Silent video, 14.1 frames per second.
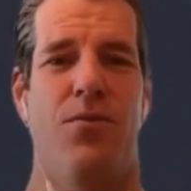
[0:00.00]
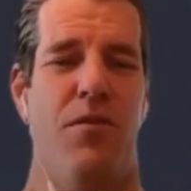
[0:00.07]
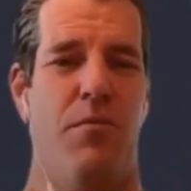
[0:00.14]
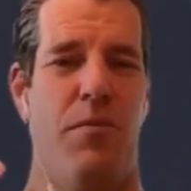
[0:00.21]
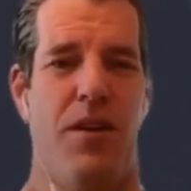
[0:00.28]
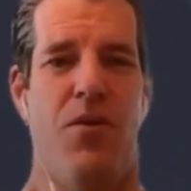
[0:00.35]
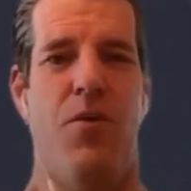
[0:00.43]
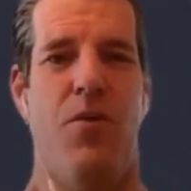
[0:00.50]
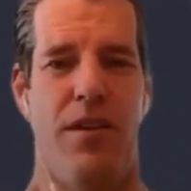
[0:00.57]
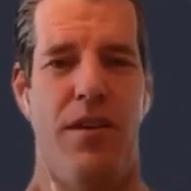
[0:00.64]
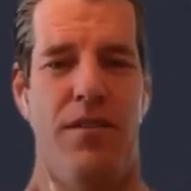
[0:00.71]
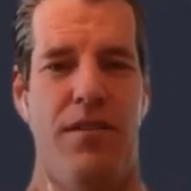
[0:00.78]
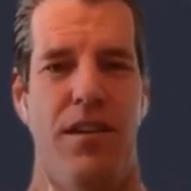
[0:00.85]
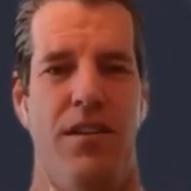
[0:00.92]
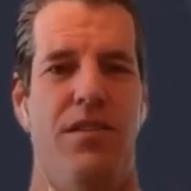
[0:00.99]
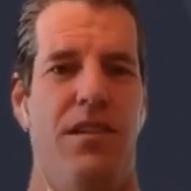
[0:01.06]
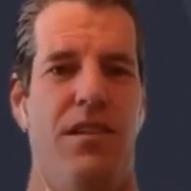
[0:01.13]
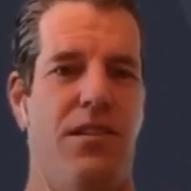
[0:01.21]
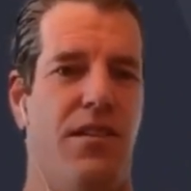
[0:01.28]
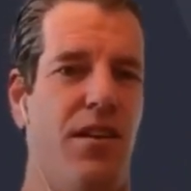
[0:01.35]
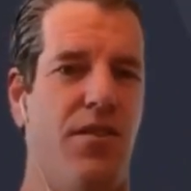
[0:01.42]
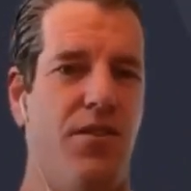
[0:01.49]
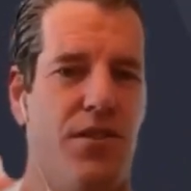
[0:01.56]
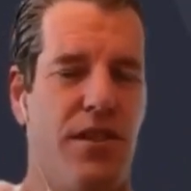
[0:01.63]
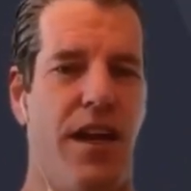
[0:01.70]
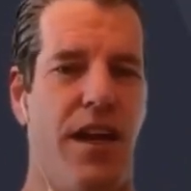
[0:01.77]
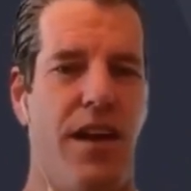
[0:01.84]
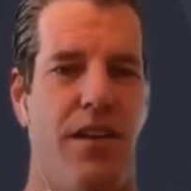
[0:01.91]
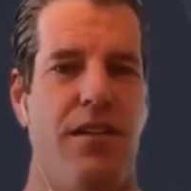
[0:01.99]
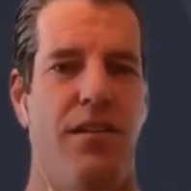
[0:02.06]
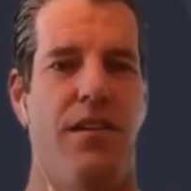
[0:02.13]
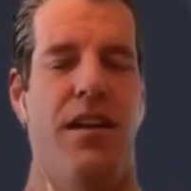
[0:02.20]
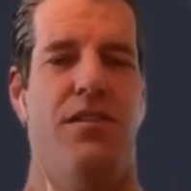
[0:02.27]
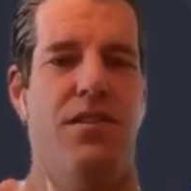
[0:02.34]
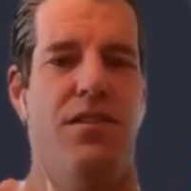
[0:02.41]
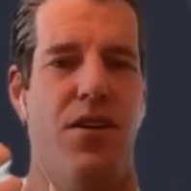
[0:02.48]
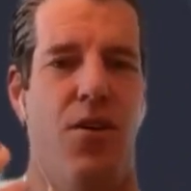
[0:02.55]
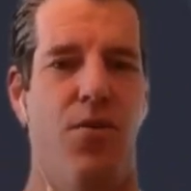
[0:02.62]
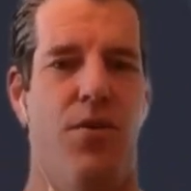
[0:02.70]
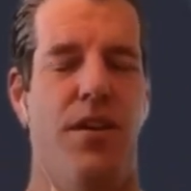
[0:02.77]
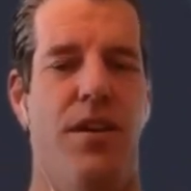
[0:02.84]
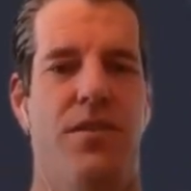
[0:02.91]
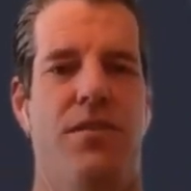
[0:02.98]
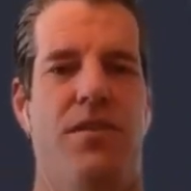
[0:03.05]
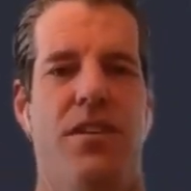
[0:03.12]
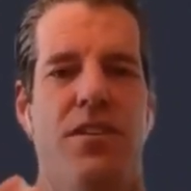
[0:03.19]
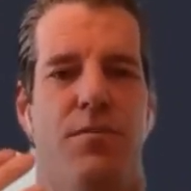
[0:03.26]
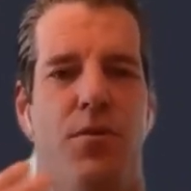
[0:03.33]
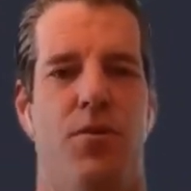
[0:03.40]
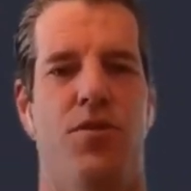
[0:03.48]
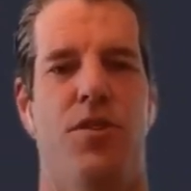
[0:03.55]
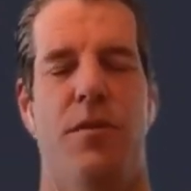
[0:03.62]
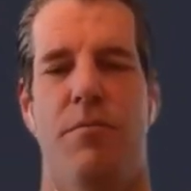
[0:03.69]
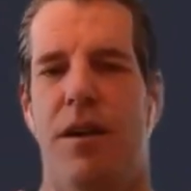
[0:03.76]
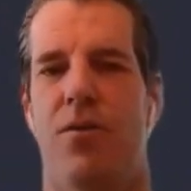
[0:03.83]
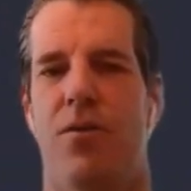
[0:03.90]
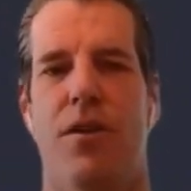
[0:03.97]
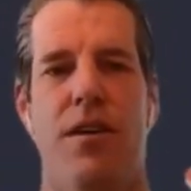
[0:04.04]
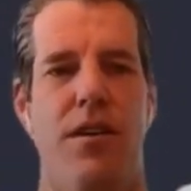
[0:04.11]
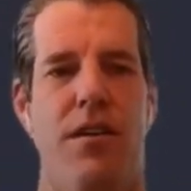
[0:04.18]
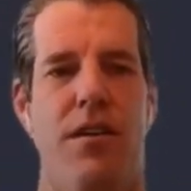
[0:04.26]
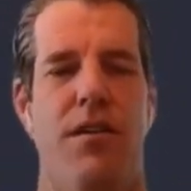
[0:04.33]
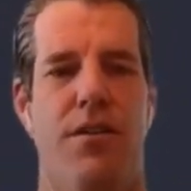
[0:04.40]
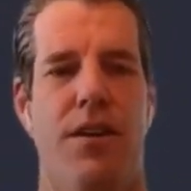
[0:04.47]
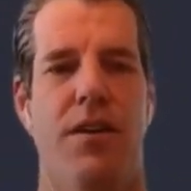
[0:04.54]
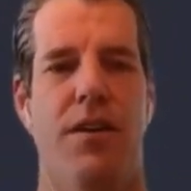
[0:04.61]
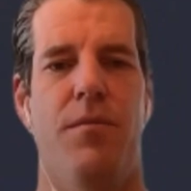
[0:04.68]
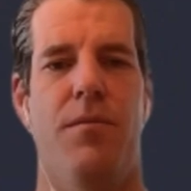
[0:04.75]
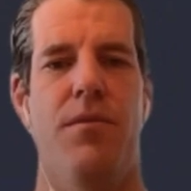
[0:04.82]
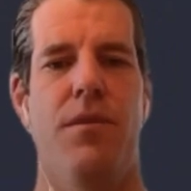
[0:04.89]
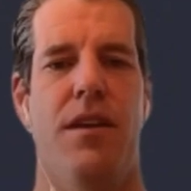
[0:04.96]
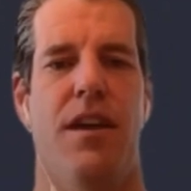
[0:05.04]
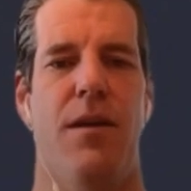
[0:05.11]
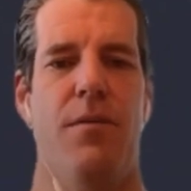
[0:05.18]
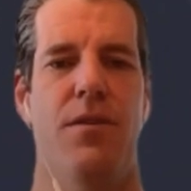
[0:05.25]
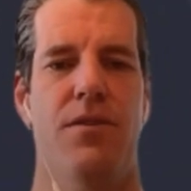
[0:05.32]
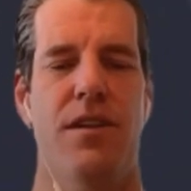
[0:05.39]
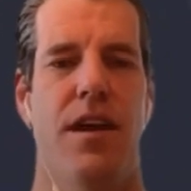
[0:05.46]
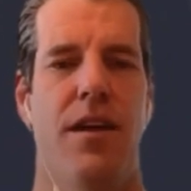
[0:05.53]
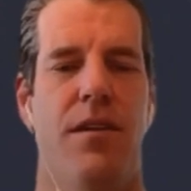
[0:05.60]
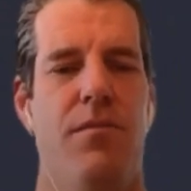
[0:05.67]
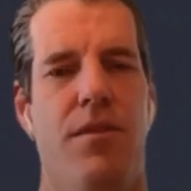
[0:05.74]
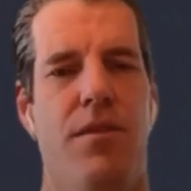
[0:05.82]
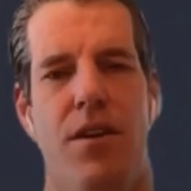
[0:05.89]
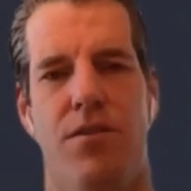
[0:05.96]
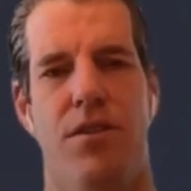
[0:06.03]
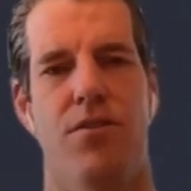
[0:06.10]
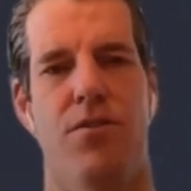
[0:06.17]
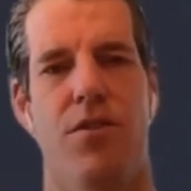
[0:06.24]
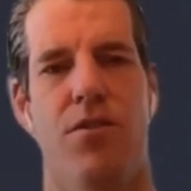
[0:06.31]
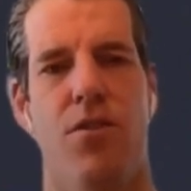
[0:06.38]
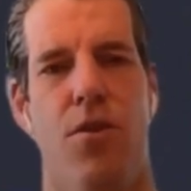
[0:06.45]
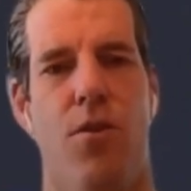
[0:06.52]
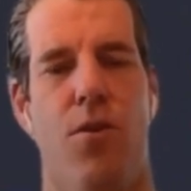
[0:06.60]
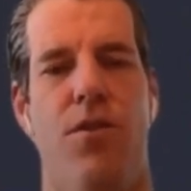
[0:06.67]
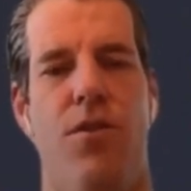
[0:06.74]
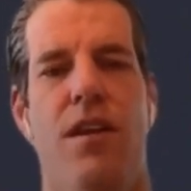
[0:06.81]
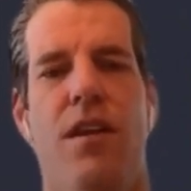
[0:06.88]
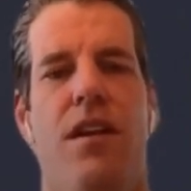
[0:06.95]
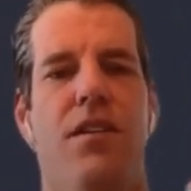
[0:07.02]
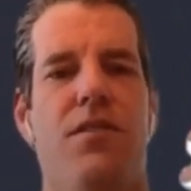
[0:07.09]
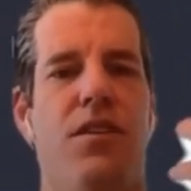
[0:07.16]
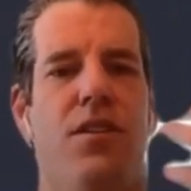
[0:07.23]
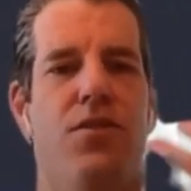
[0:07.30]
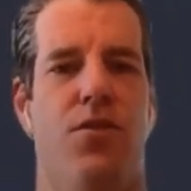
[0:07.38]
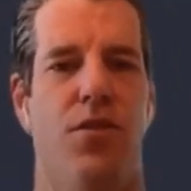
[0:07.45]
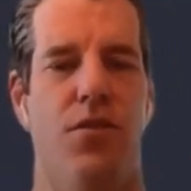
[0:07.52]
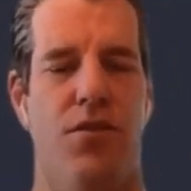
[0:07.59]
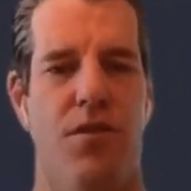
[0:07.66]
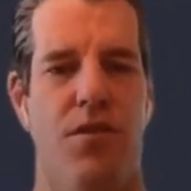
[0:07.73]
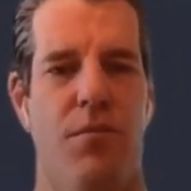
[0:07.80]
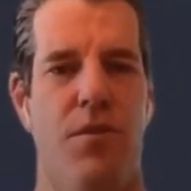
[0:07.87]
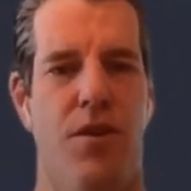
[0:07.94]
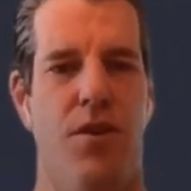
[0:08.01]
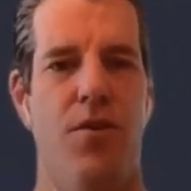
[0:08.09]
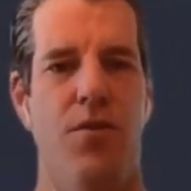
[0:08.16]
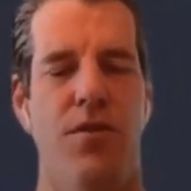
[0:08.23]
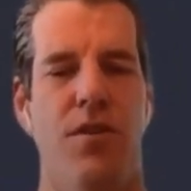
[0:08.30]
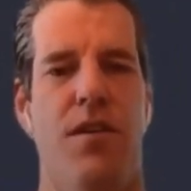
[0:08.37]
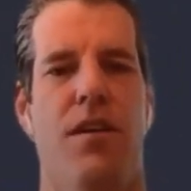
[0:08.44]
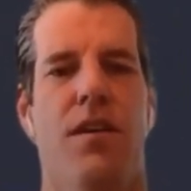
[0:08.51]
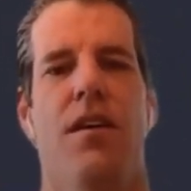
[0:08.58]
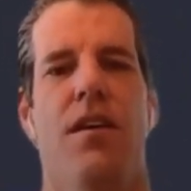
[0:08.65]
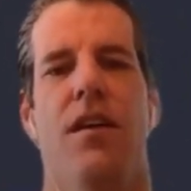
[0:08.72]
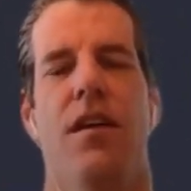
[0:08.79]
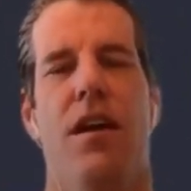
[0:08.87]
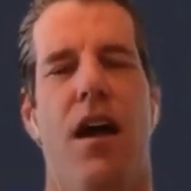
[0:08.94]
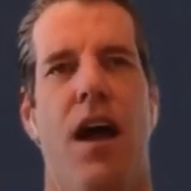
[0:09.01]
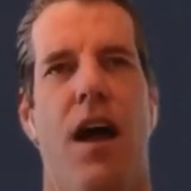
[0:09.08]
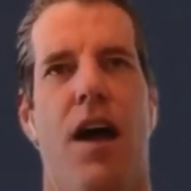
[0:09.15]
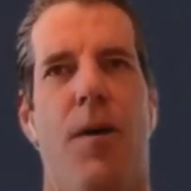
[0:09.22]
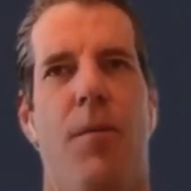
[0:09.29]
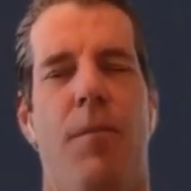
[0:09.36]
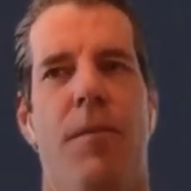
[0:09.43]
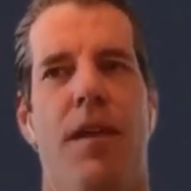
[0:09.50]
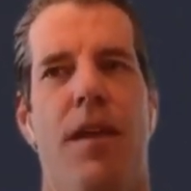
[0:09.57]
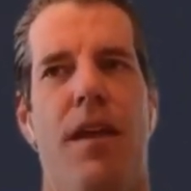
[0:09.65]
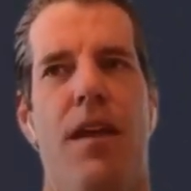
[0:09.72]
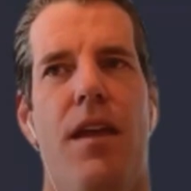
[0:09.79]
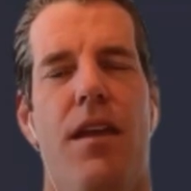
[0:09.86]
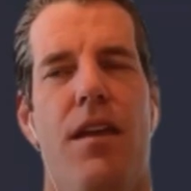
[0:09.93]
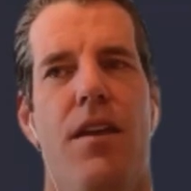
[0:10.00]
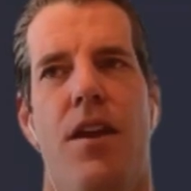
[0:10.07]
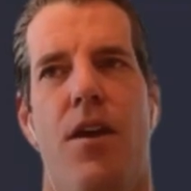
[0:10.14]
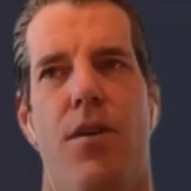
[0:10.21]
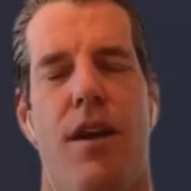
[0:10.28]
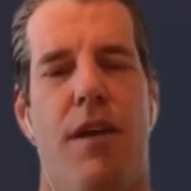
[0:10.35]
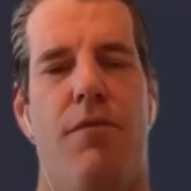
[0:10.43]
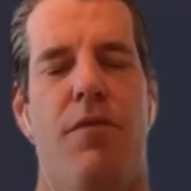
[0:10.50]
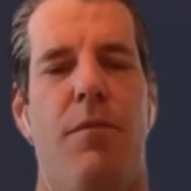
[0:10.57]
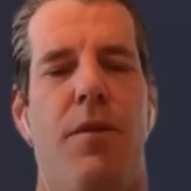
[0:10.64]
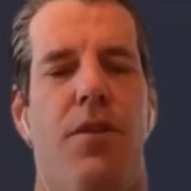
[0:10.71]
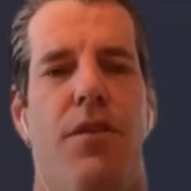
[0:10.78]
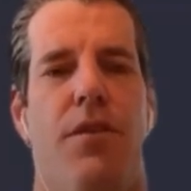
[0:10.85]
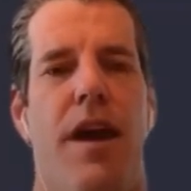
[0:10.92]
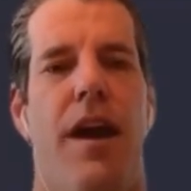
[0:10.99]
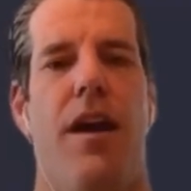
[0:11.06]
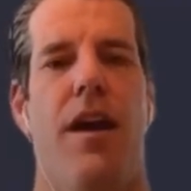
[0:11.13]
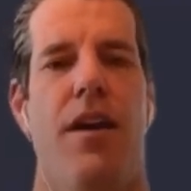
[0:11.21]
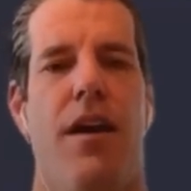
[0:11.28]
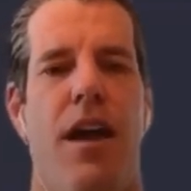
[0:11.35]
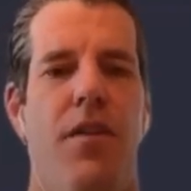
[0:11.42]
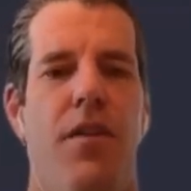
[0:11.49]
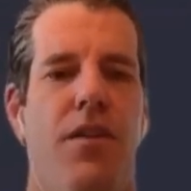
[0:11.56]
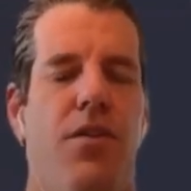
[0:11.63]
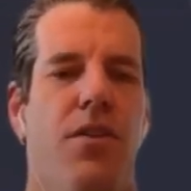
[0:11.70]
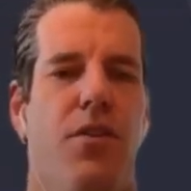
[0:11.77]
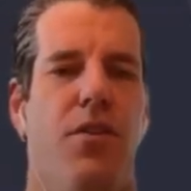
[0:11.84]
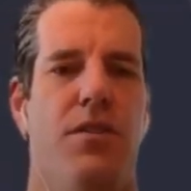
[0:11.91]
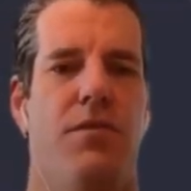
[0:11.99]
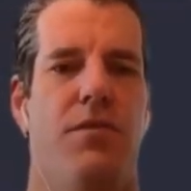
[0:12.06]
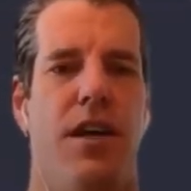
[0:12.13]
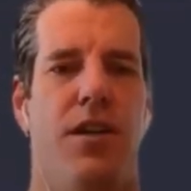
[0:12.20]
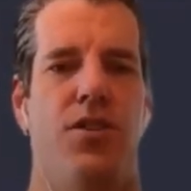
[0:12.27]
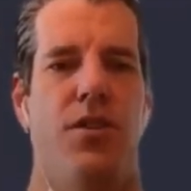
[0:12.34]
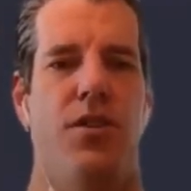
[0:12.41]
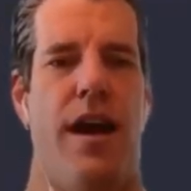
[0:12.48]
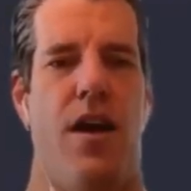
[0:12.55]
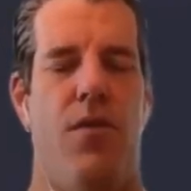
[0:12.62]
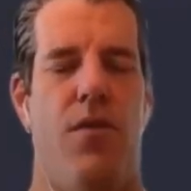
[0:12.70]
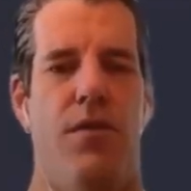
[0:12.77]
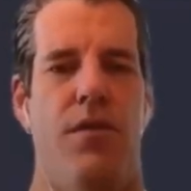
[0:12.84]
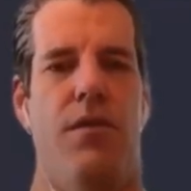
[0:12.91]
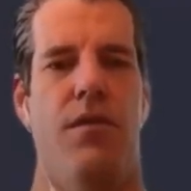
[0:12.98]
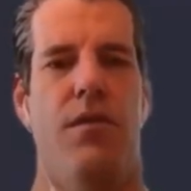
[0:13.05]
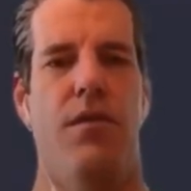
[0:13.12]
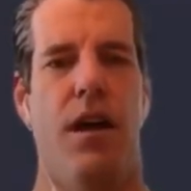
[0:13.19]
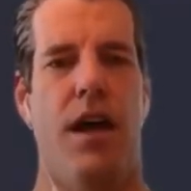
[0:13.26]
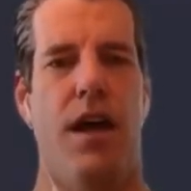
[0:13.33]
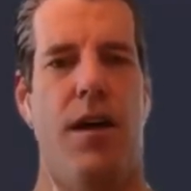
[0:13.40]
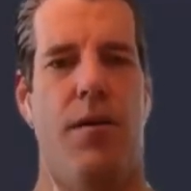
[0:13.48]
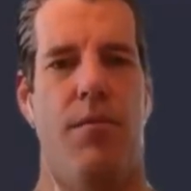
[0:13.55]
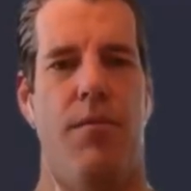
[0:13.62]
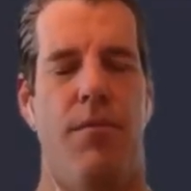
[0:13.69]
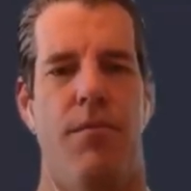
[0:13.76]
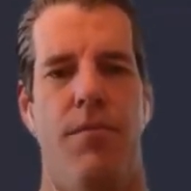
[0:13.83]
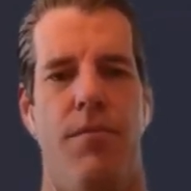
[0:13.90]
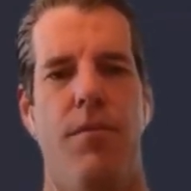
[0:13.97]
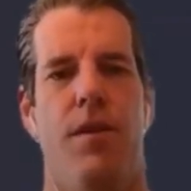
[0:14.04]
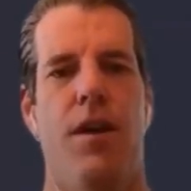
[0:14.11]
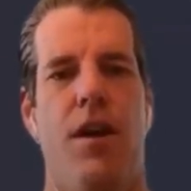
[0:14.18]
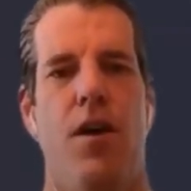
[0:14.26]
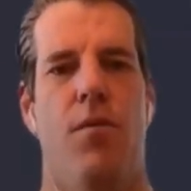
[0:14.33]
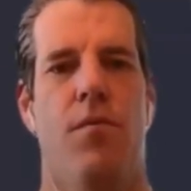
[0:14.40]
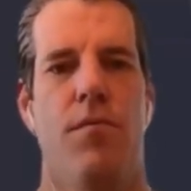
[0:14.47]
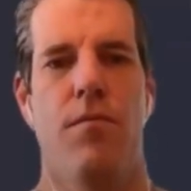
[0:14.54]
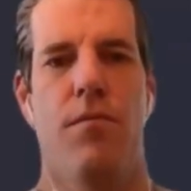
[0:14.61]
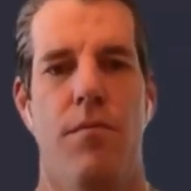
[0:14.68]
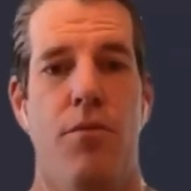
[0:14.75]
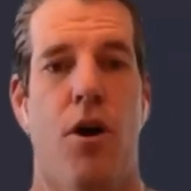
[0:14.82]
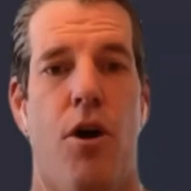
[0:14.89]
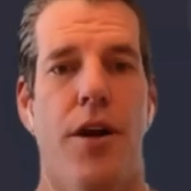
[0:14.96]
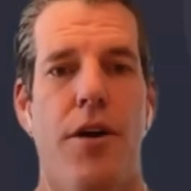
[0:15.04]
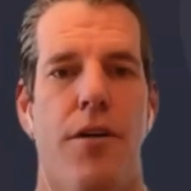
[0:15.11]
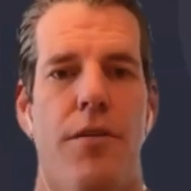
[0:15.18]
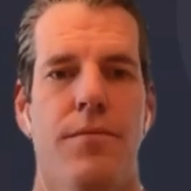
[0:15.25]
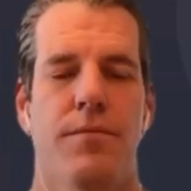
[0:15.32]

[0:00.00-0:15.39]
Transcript: with Bitcoin. It's easy to understand. It's the oldest. It's blue chip. Bitcoin and Ethereum, like Cameron said, you know, digital gold, digital compute. Um, you know, get familiar there, and then you can always venture out. Um, you know, broader.